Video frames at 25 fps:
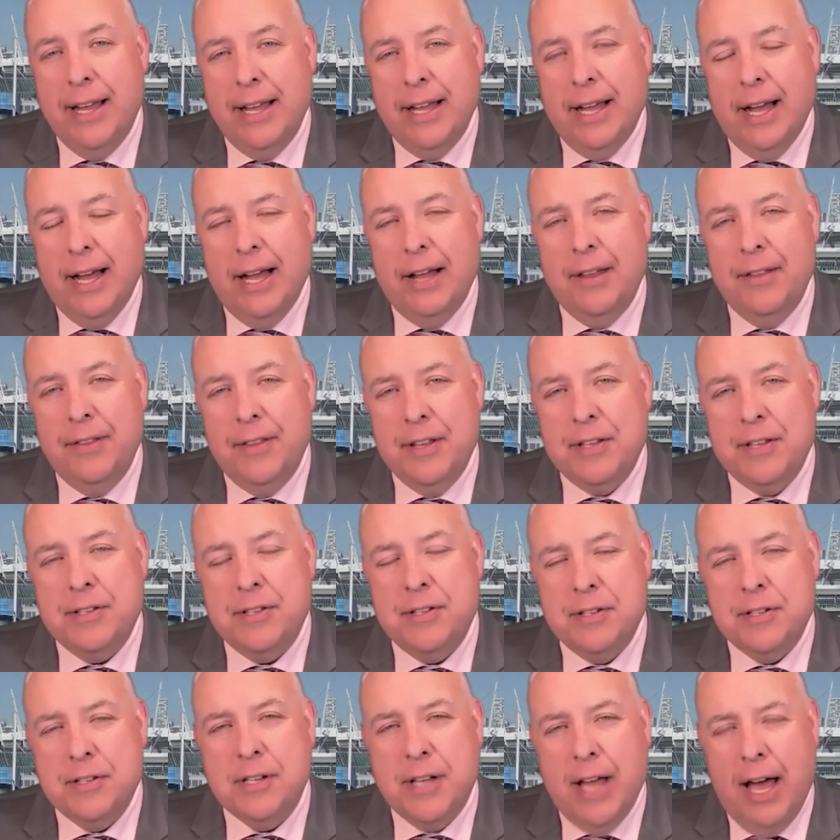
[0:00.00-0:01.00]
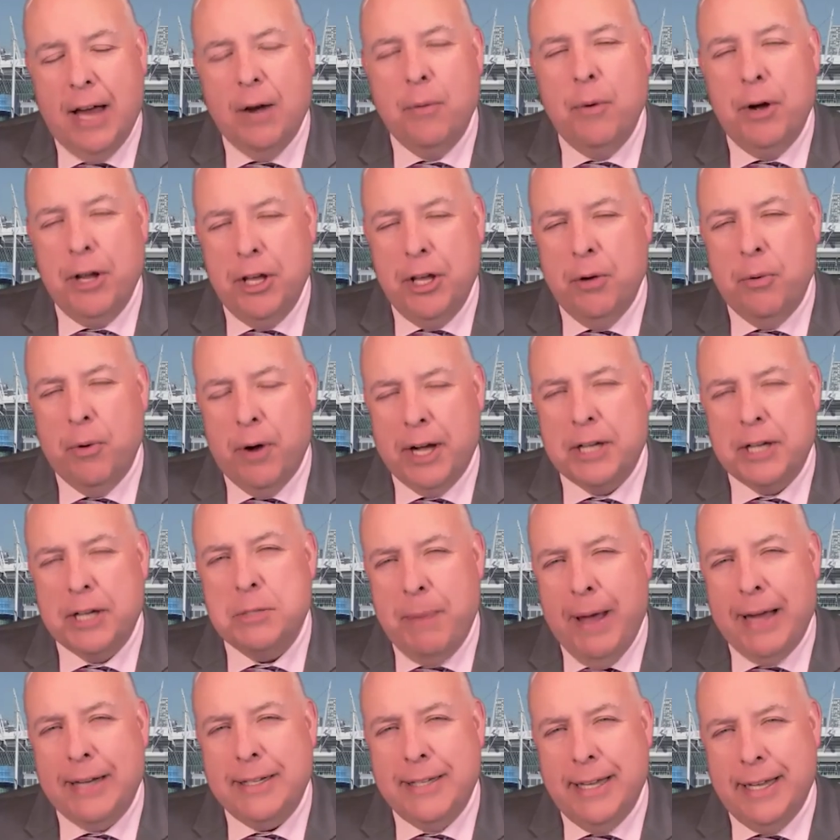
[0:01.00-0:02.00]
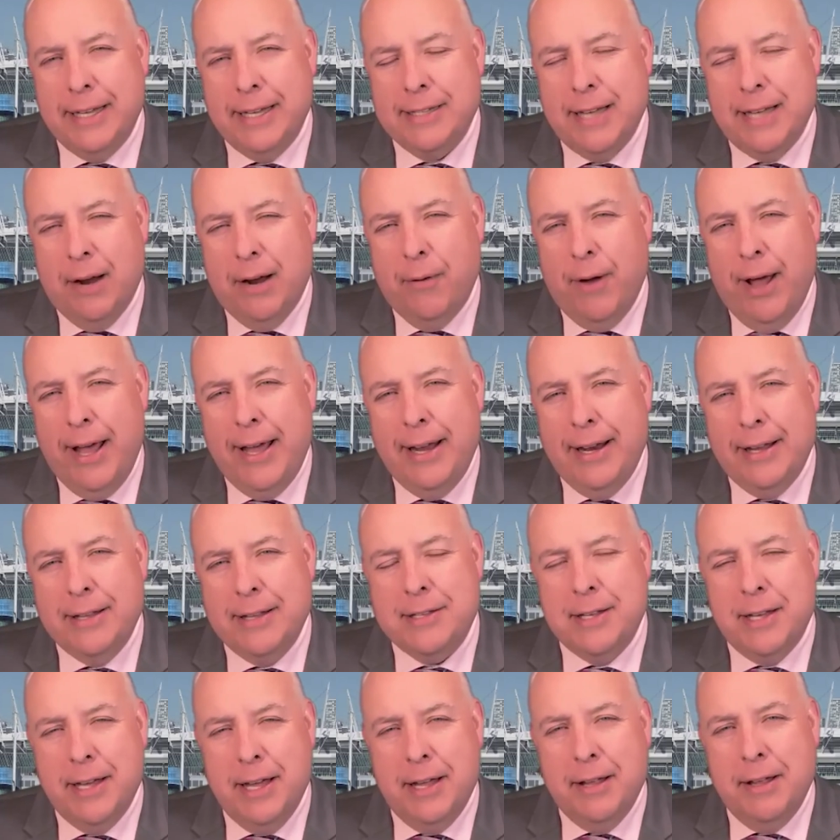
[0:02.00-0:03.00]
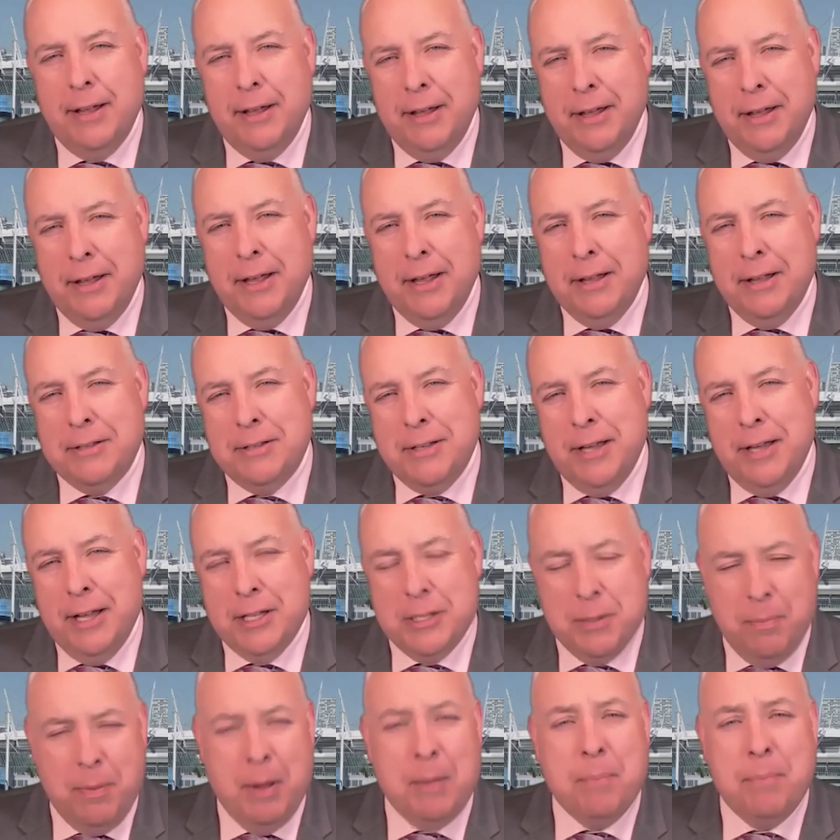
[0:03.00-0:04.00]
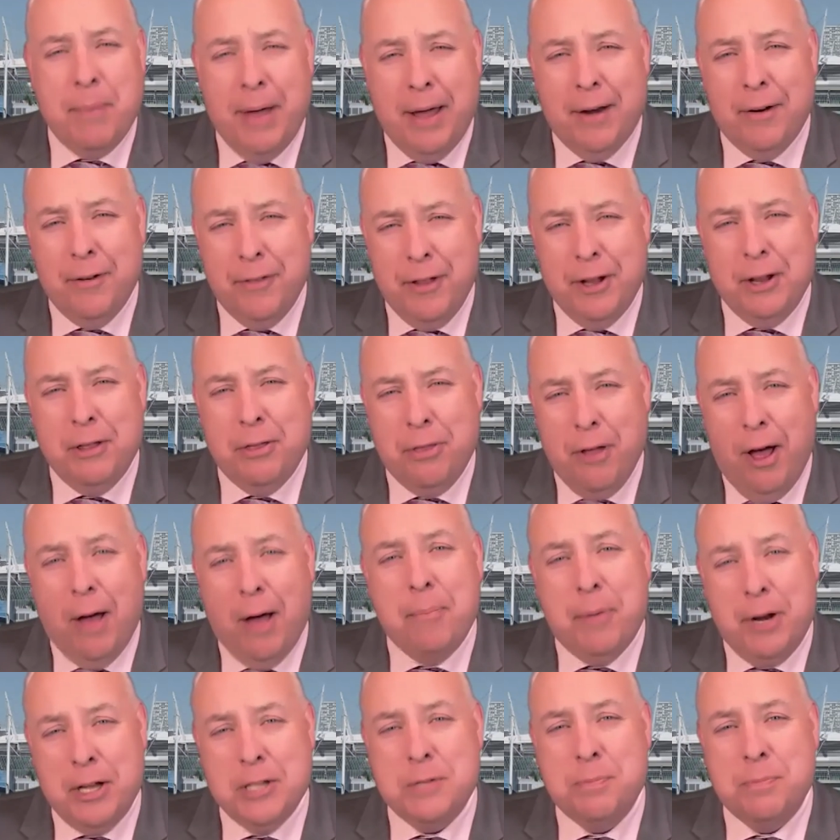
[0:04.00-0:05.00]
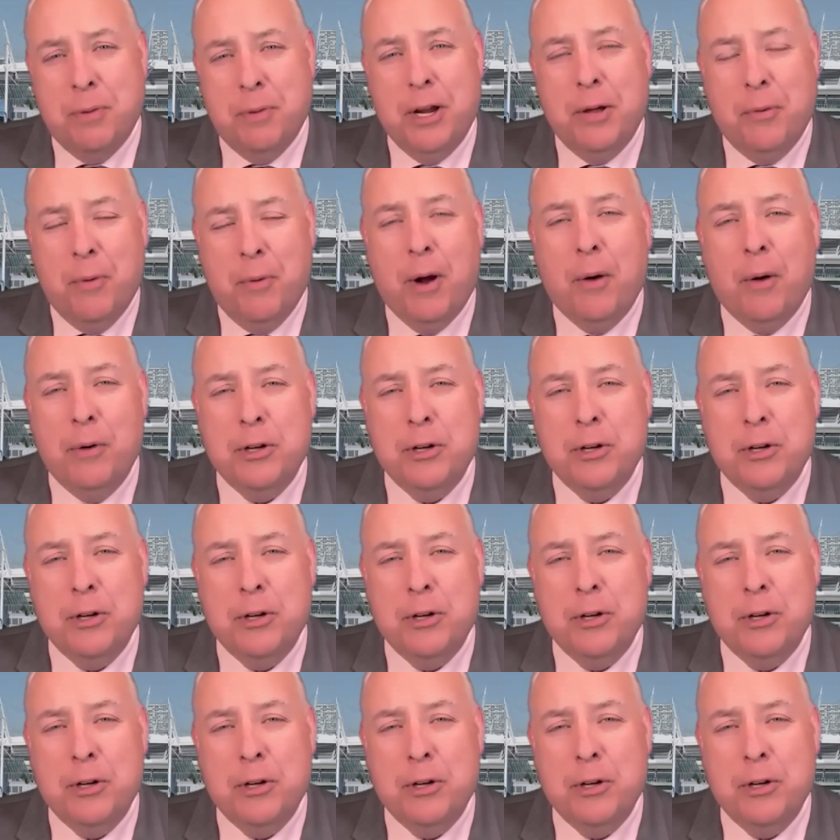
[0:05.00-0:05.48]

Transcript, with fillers: Uh, this is kind of what you were expecting, is that right? It's it, it's it's a bit better than you thought, but it's pretty where